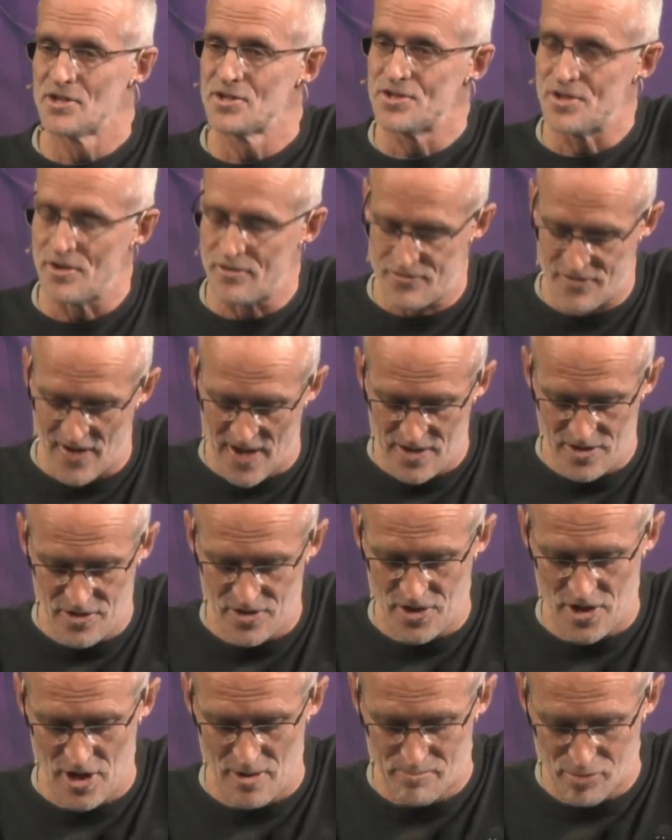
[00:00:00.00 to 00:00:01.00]
Defend
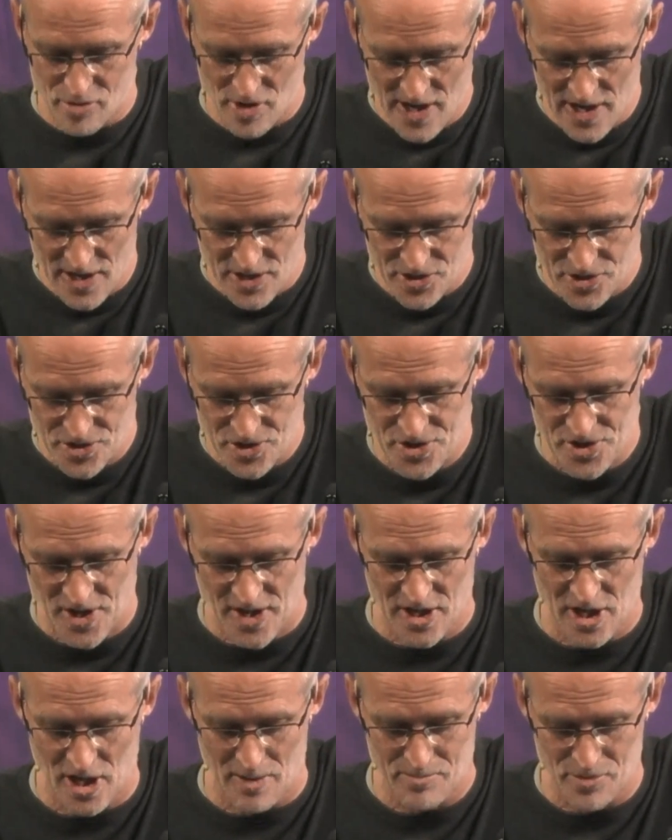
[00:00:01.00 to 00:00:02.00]
the oppressed,
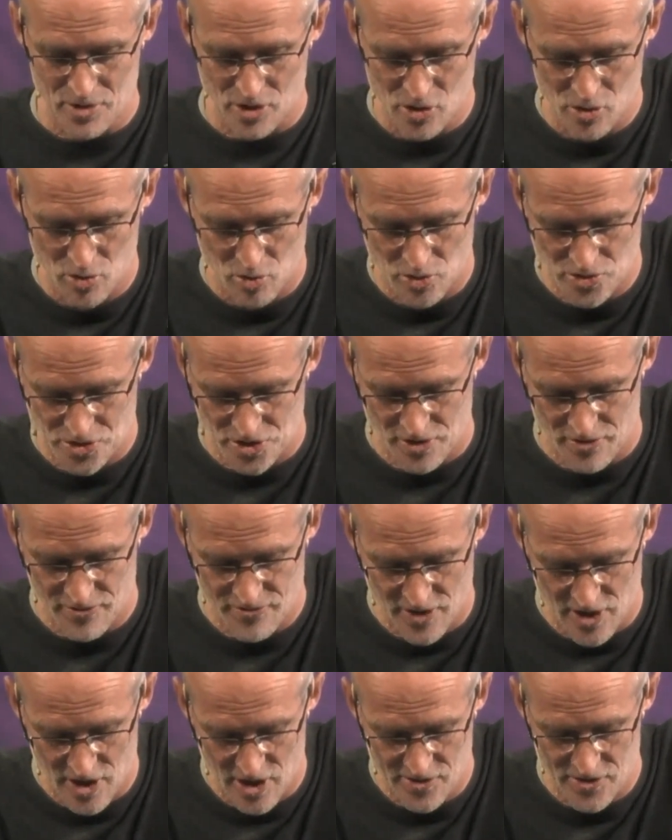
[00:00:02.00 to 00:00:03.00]
take up the cause of the
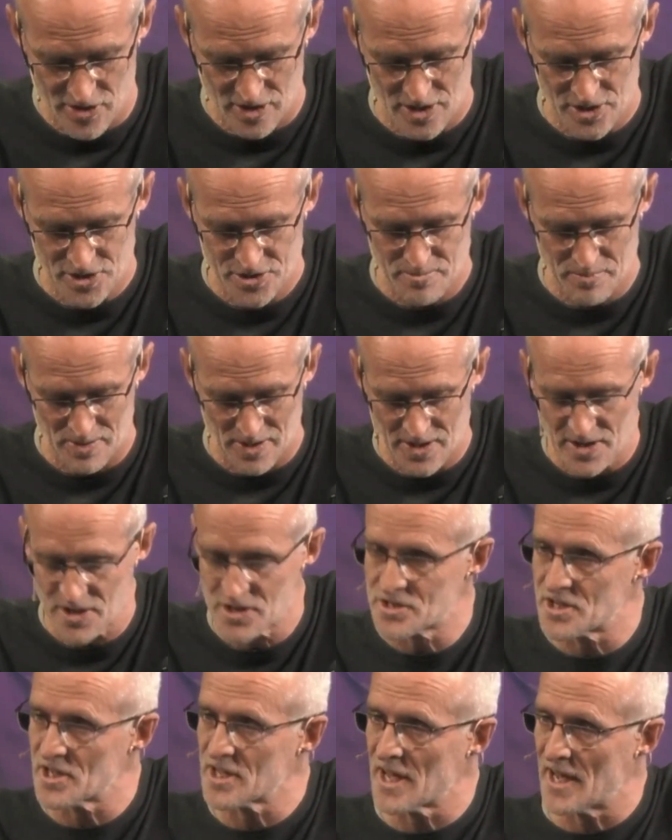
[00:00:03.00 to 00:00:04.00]
fatherless,
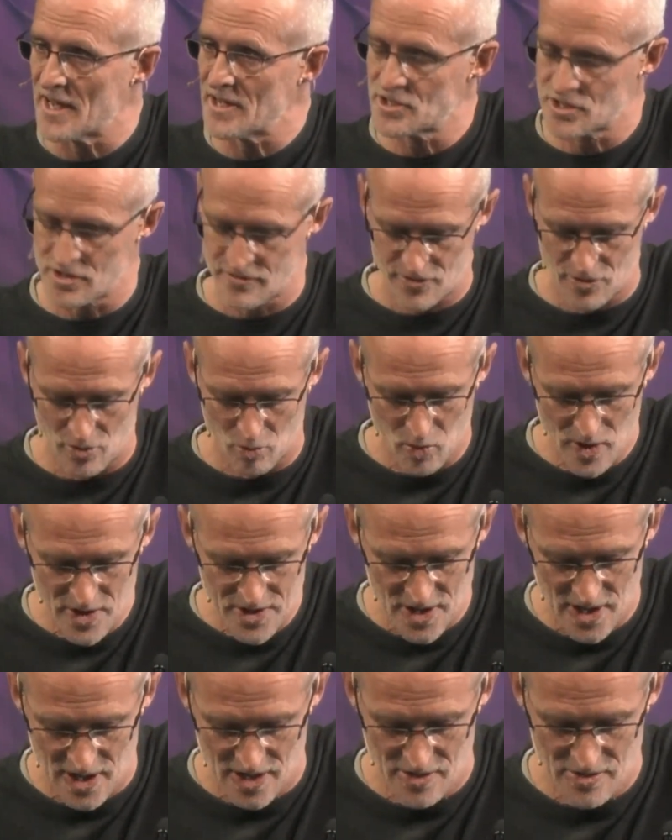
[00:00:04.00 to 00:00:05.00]
please the case of the
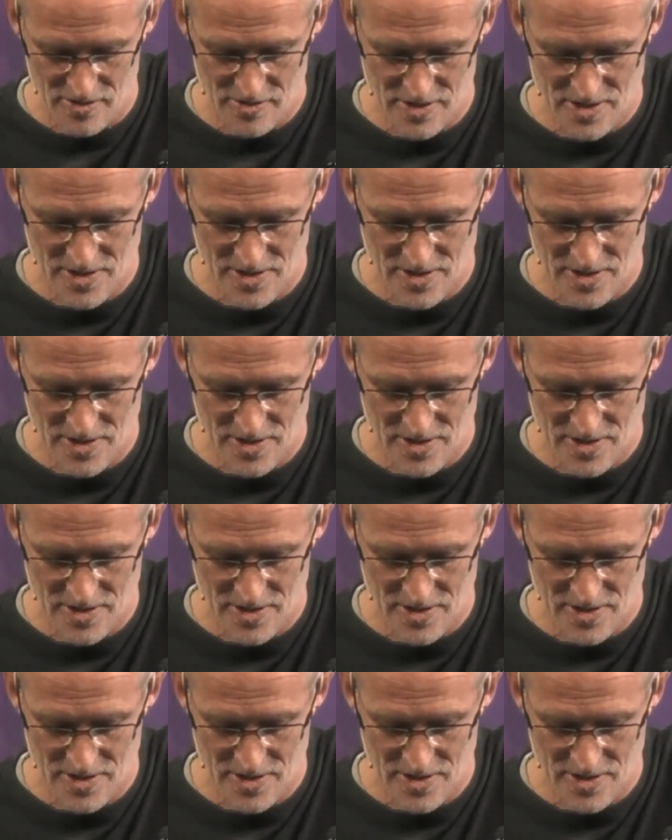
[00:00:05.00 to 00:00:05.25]
widow.